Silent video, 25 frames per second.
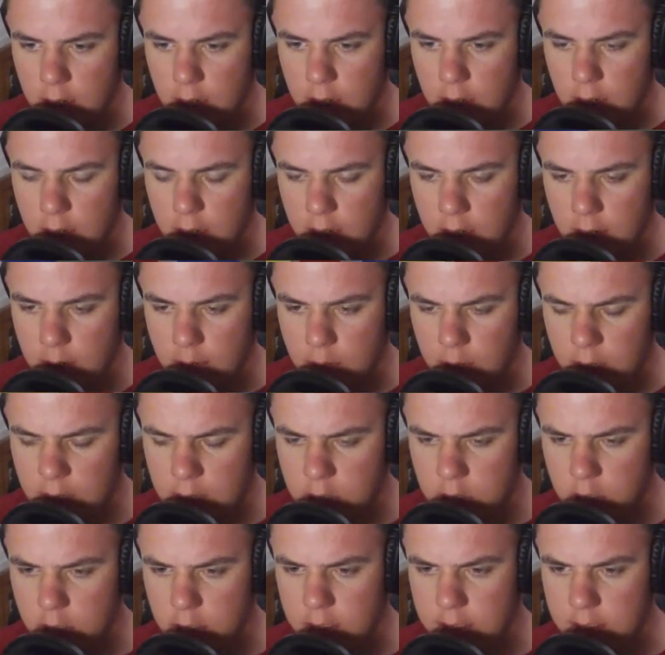I'm pretty
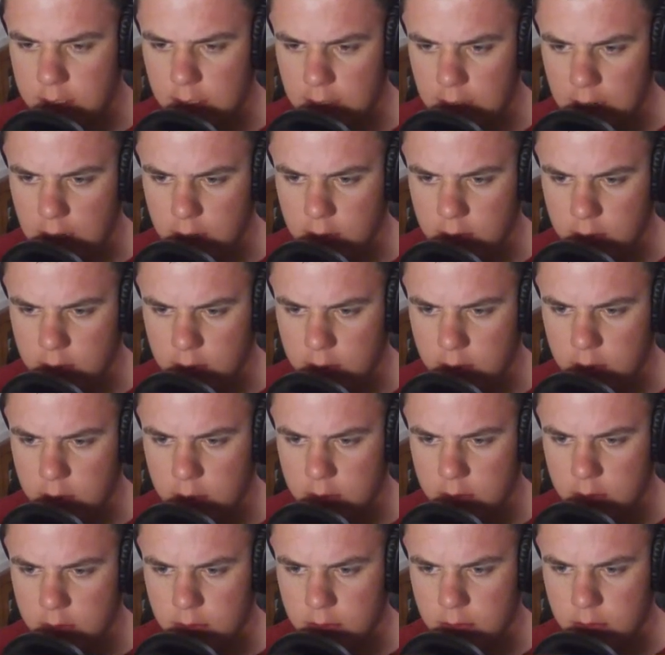sure there's another
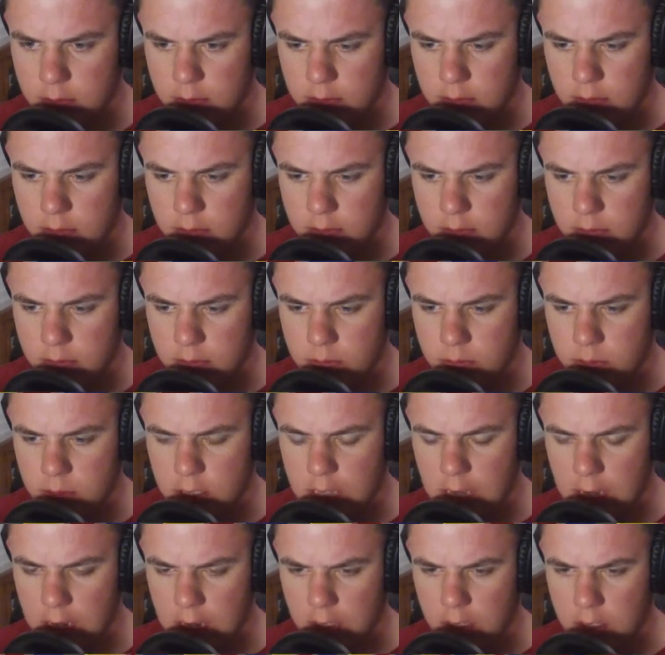ones.
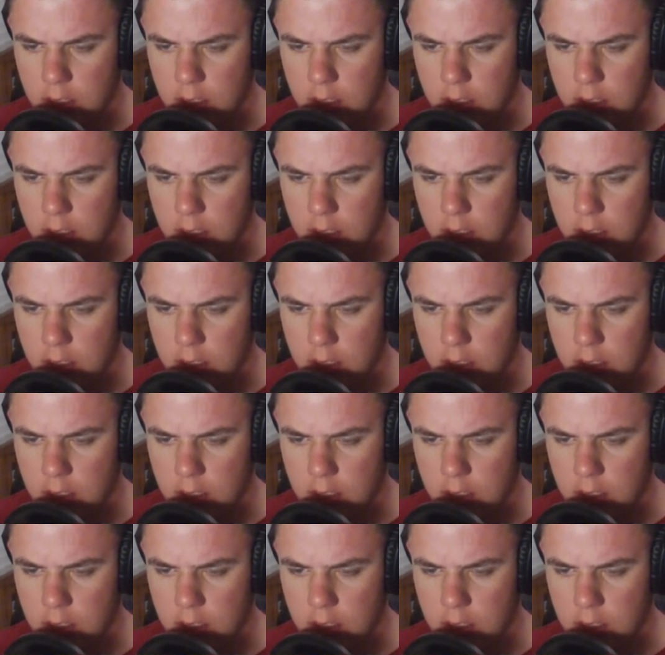Yeah.